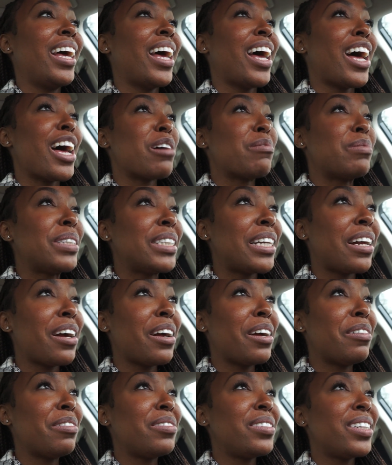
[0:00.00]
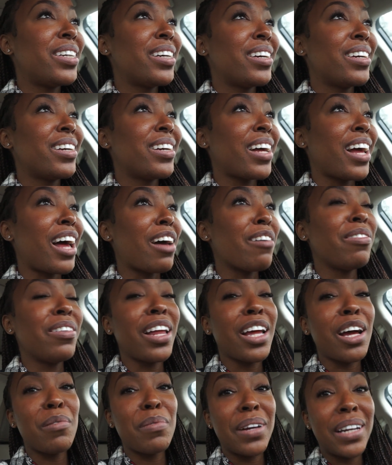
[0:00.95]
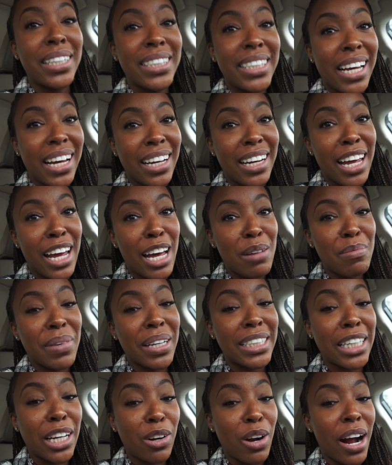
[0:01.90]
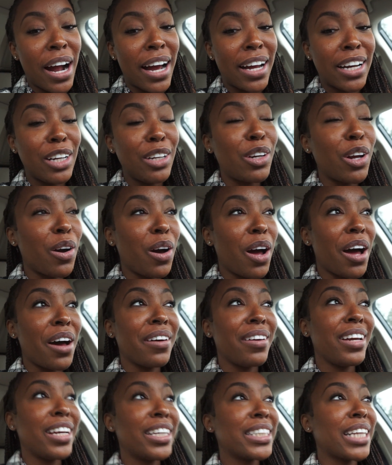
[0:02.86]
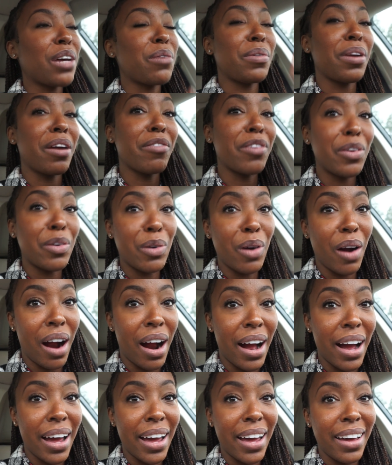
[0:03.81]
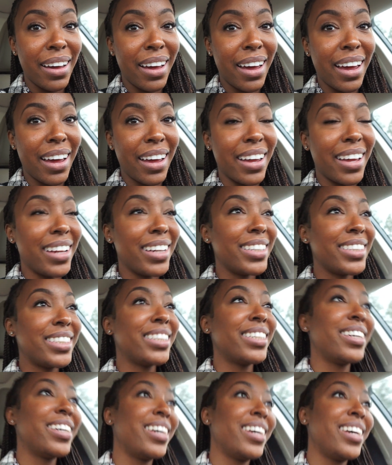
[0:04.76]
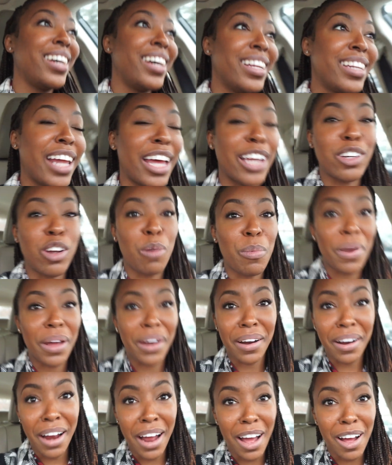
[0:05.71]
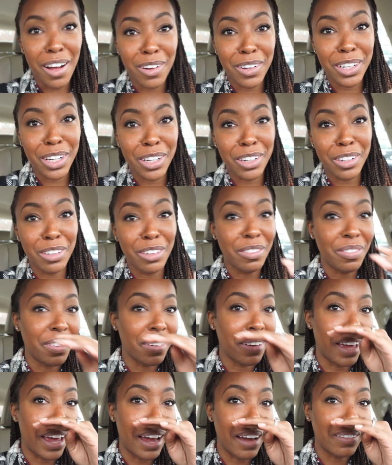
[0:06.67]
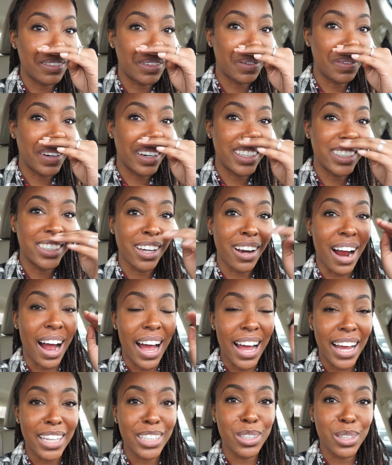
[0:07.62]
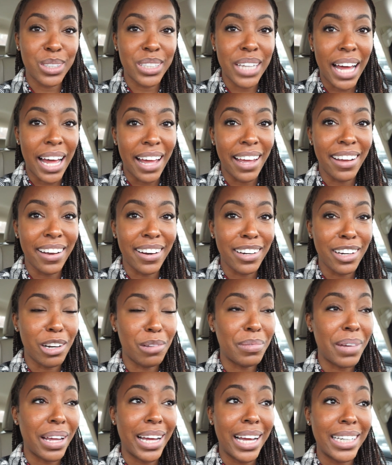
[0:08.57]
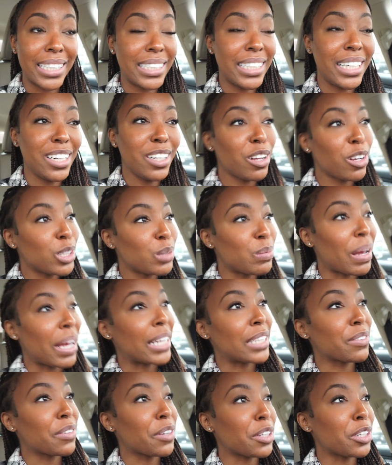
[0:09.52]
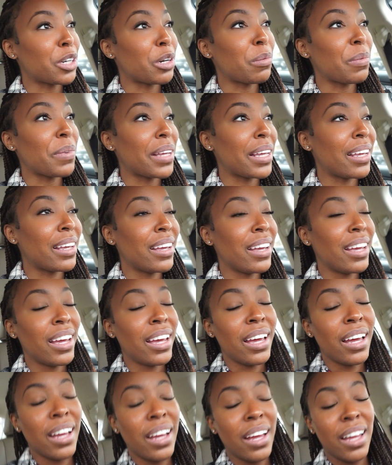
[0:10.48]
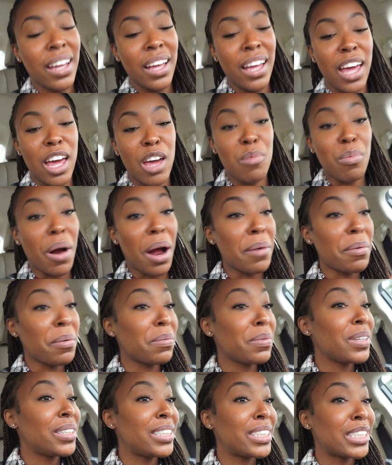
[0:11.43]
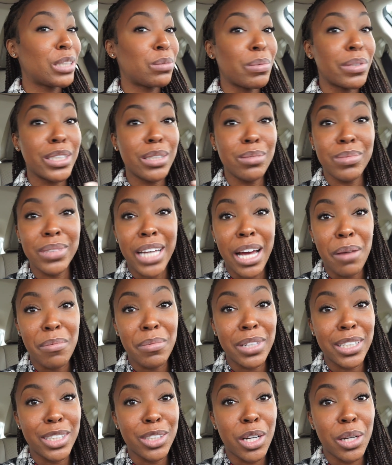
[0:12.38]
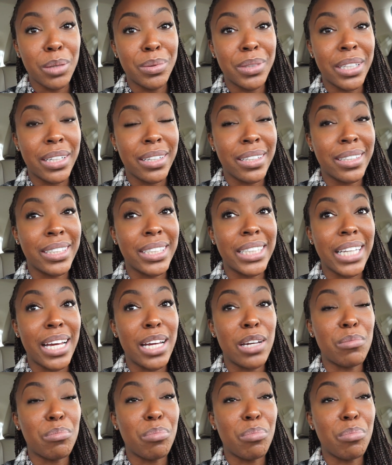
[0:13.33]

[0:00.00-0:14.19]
I'm stuffed. I feel like I'm gonna take a nap because I cried, and you know how it is, like whenever you cry and like no matter how good you feel afterwards, your eyes are tired, and I'm like, I just need to close my eyes for a little bit and probably just spend some time in the scriptures and